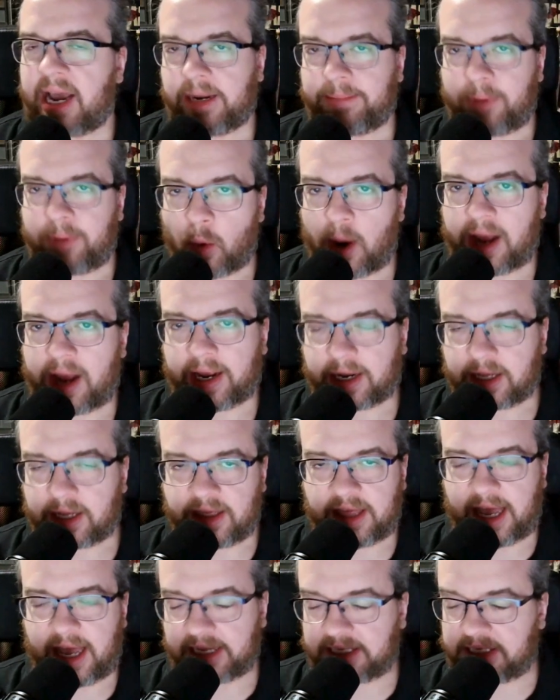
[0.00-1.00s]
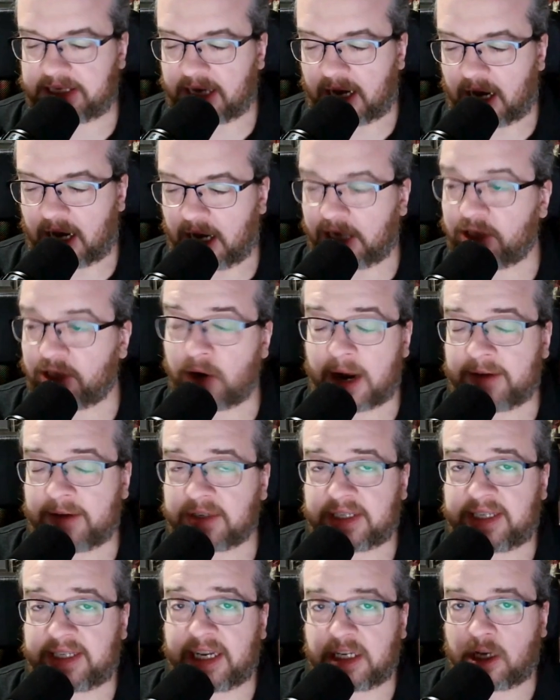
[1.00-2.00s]
of poetic that Travis
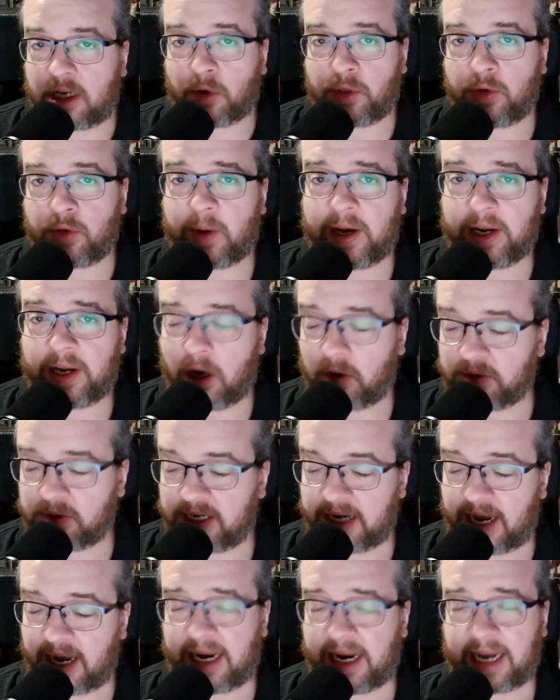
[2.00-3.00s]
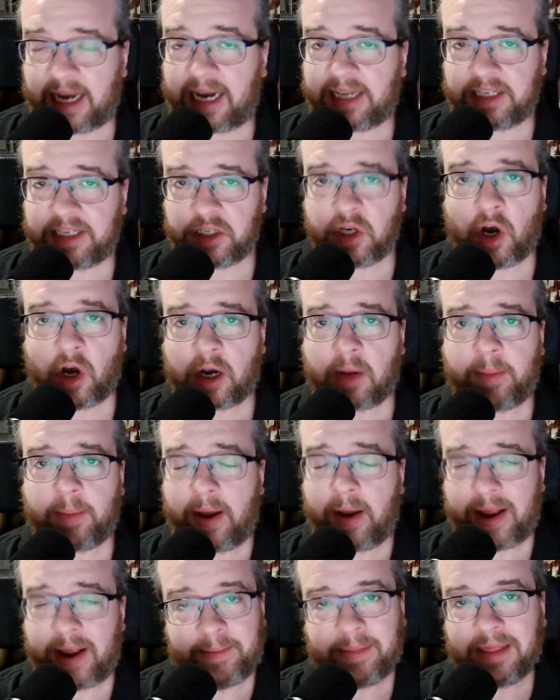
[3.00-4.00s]
did go 3-0 tonight, and I got to talk
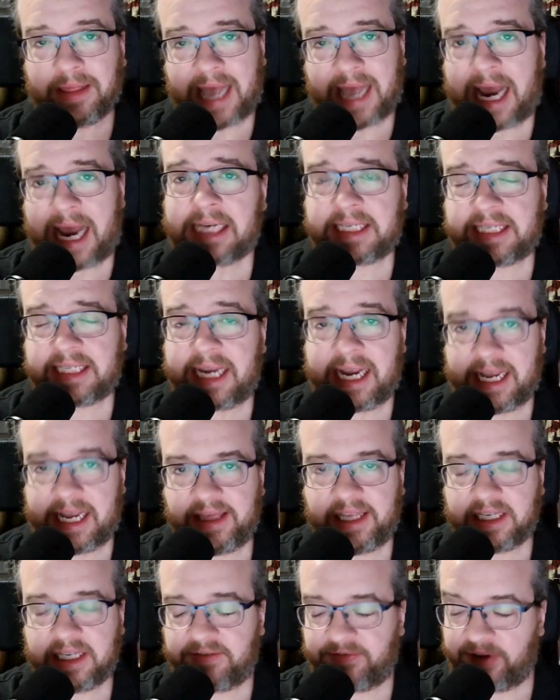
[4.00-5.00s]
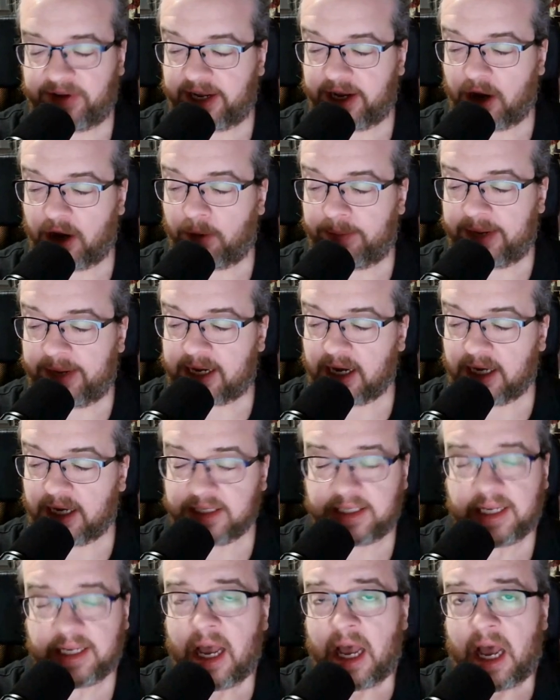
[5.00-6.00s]
about him last in this video
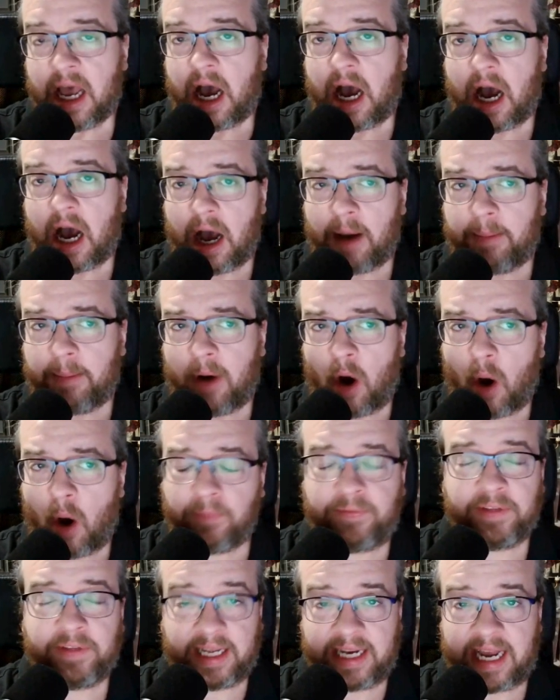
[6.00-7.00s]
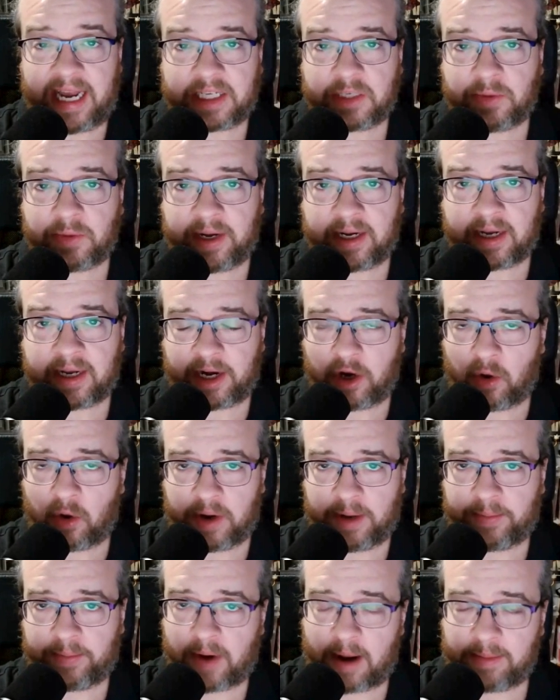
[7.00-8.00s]
because hopefully next week, I don't
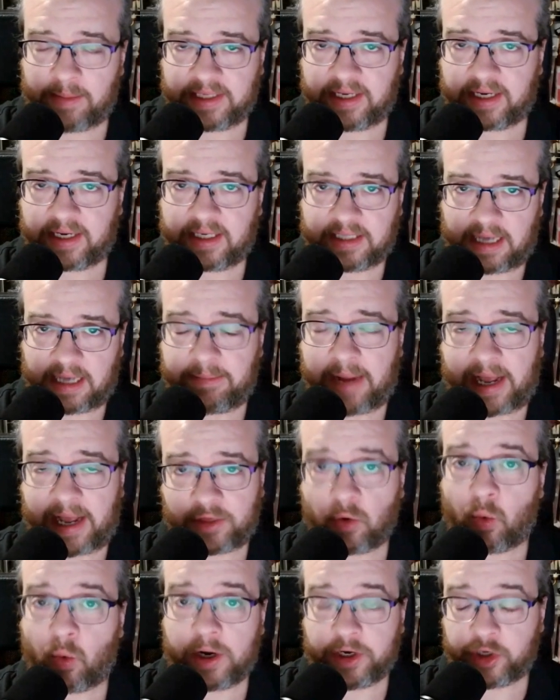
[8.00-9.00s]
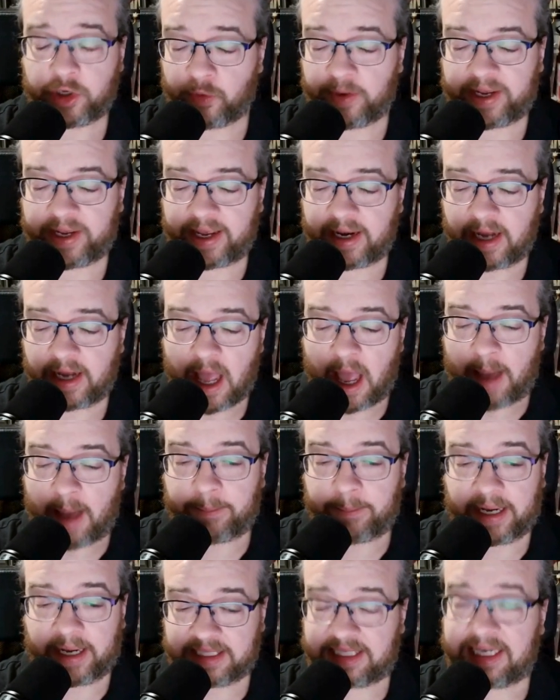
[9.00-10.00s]
want to promise it because I'm not the one doing it,
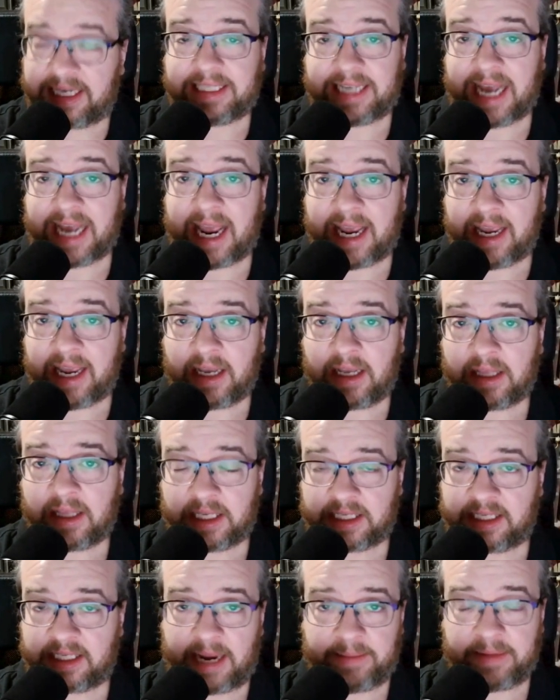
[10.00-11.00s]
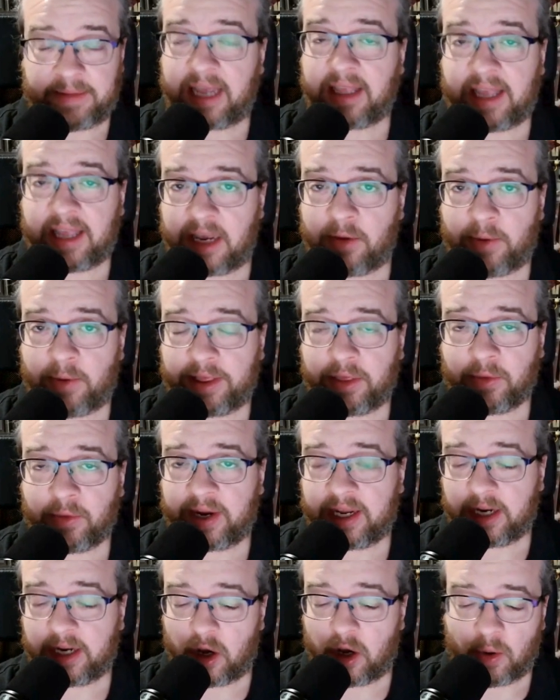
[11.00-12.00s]
but today, the same day that he went
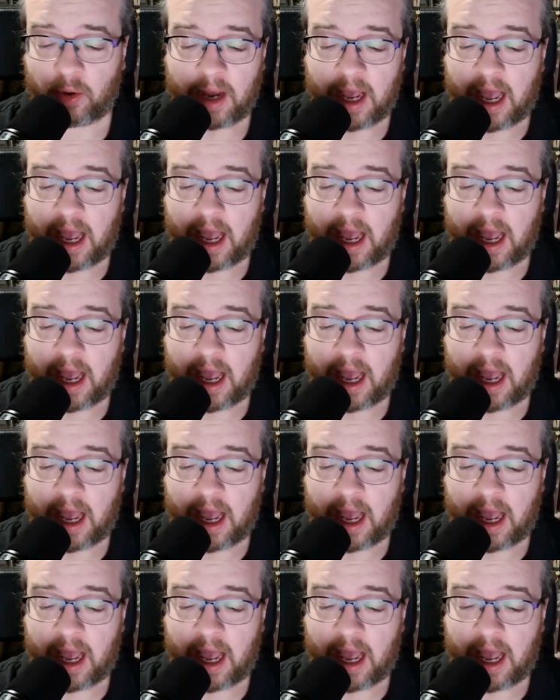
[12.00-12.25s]
3-0,